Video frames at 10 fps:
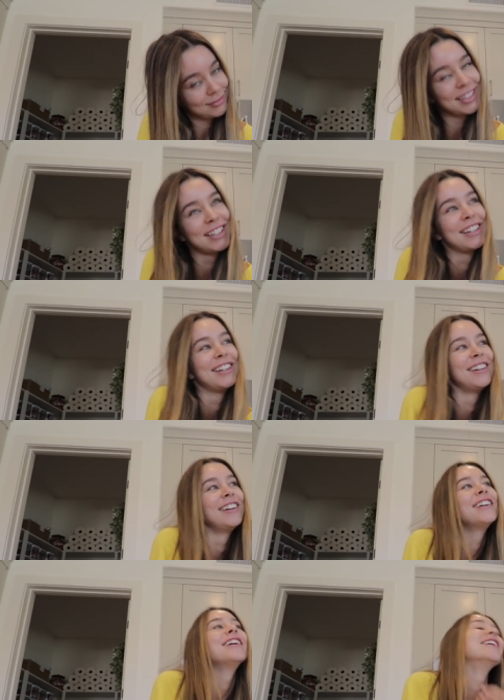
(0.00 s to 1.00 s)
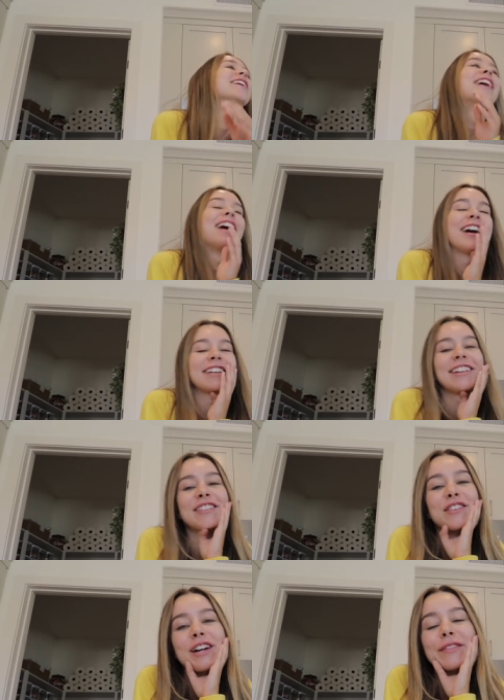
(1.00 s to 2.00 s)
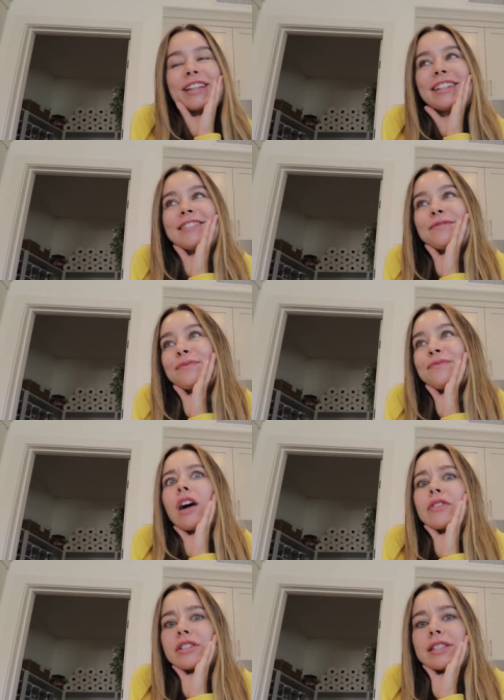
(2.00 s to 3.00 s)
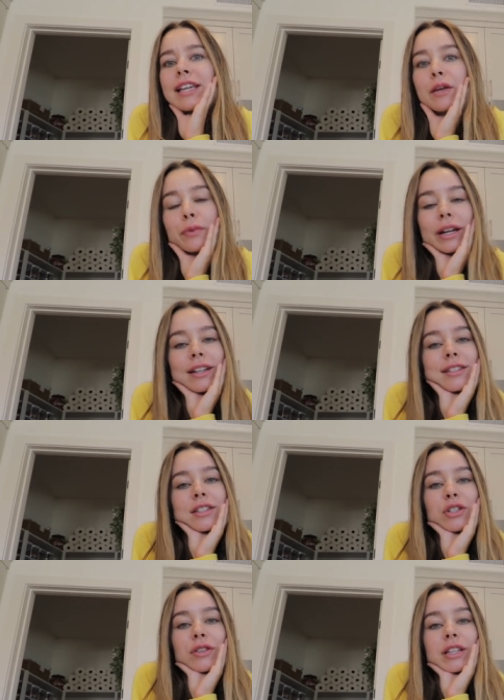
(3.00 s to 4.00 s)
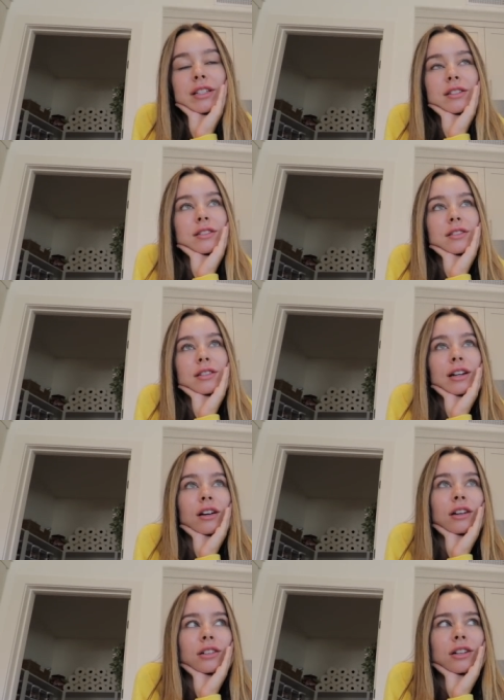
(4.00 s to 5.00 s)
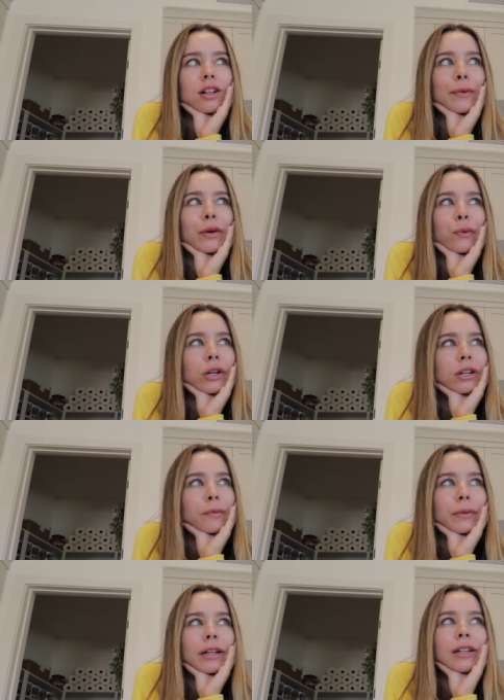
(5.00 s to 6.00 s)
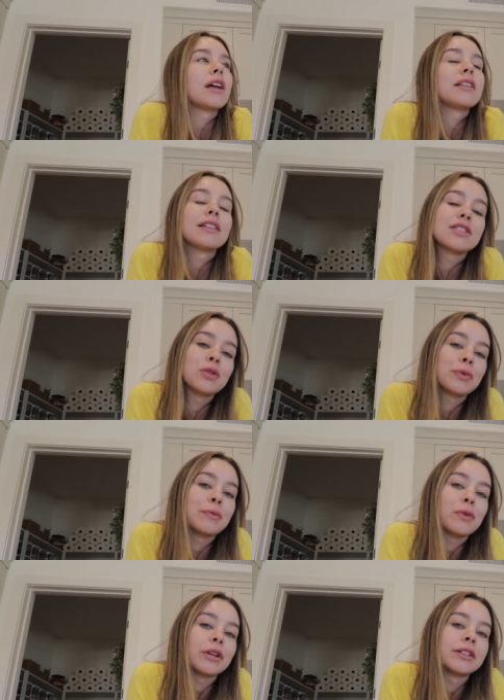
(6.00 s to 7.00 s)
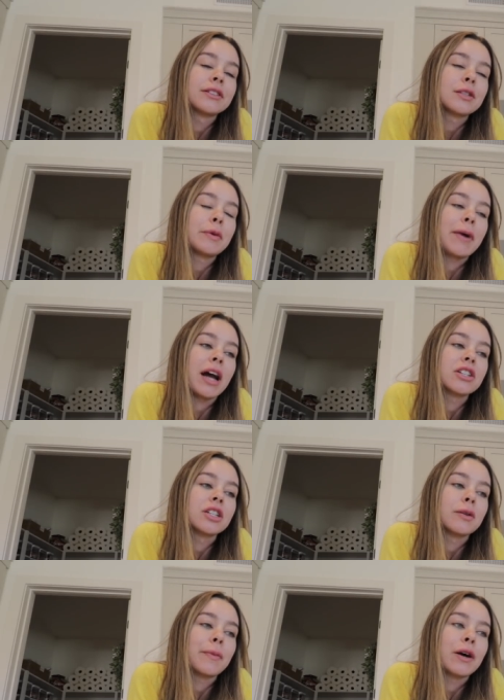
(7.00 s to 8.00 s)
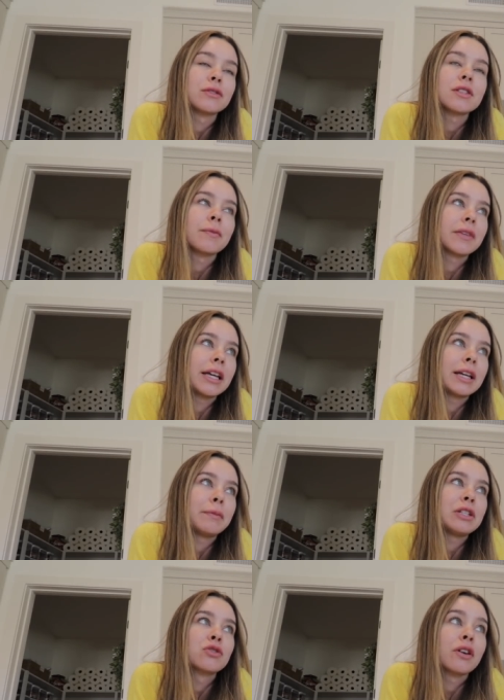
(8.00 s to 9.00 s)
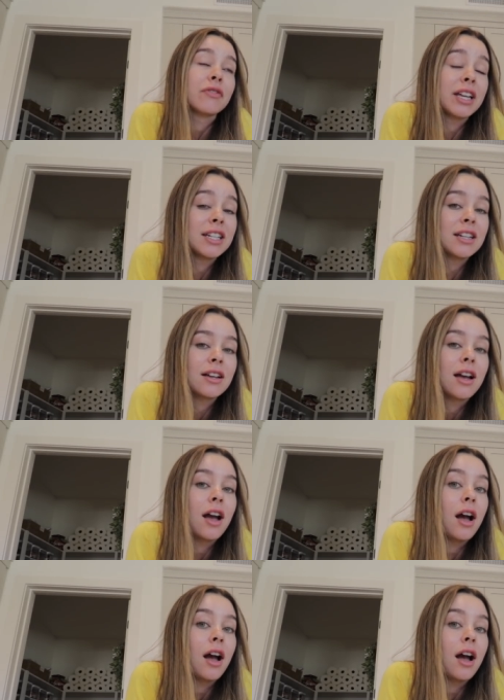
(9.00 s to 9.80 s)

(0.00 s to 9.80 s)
I don't know. I mean, obviously take breaks and do things that aren't all about work, I think it's super important to be passionate about something and be driven